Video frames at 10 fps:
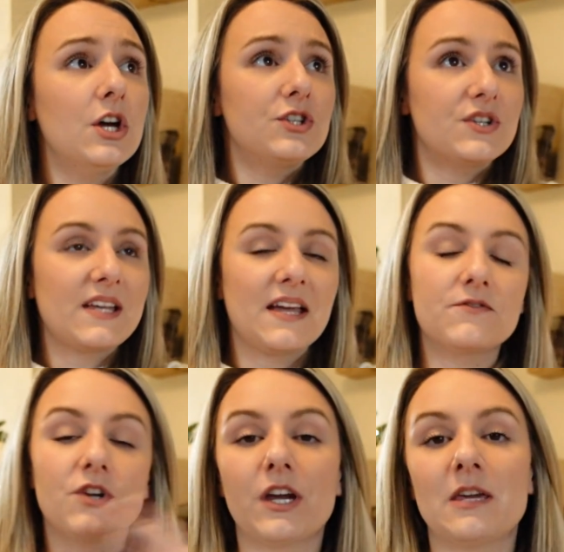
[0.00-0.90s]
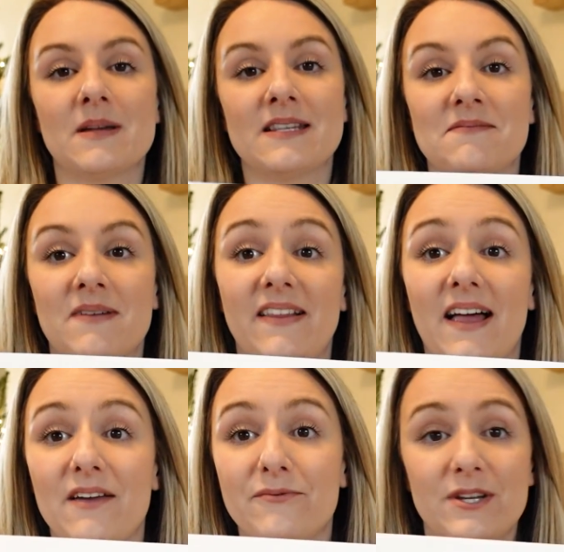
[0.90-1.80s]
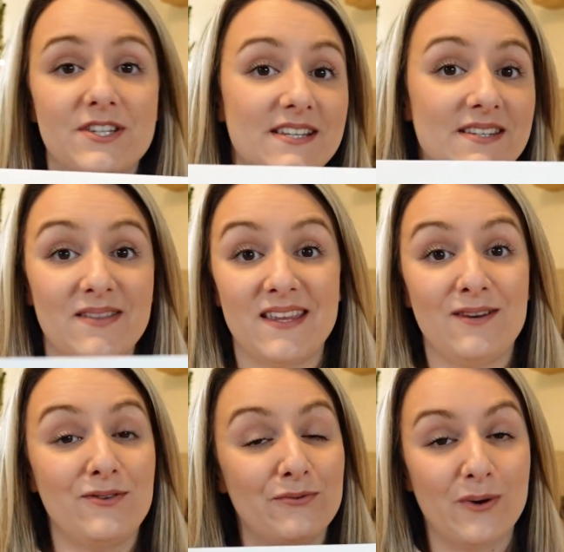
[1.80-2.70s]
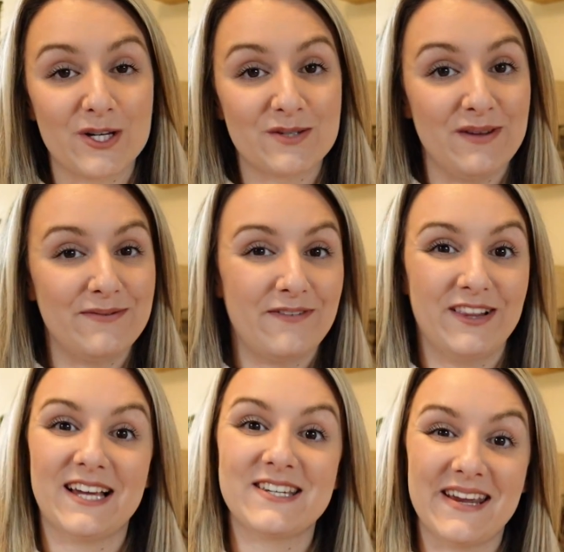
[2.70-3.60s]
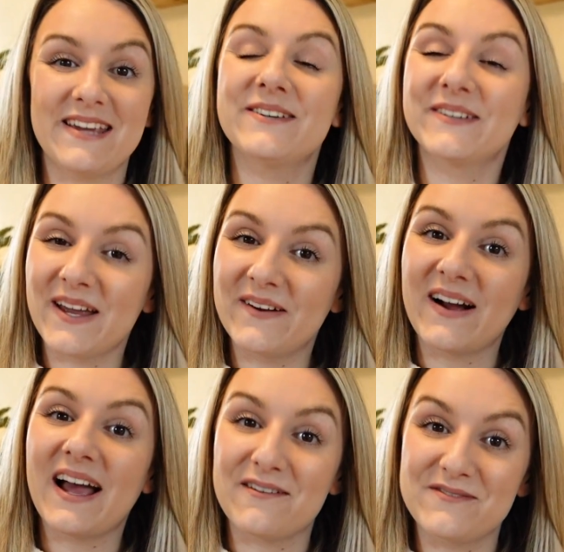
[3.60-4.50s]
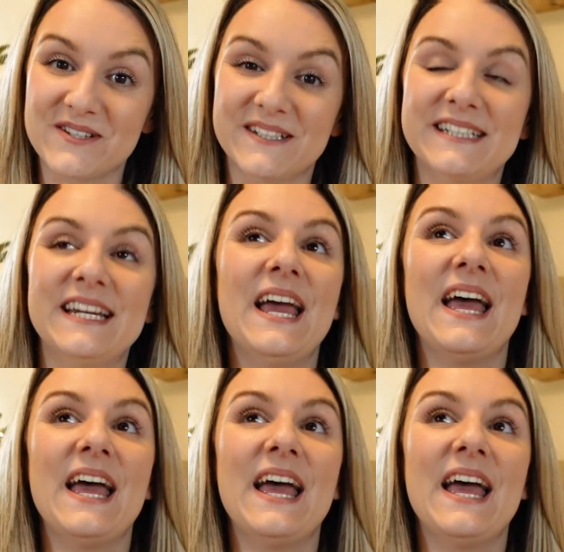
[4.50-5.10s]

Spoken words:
just kind of documenting my life, which is something, if you've watched me for the last year, you'll know I have done.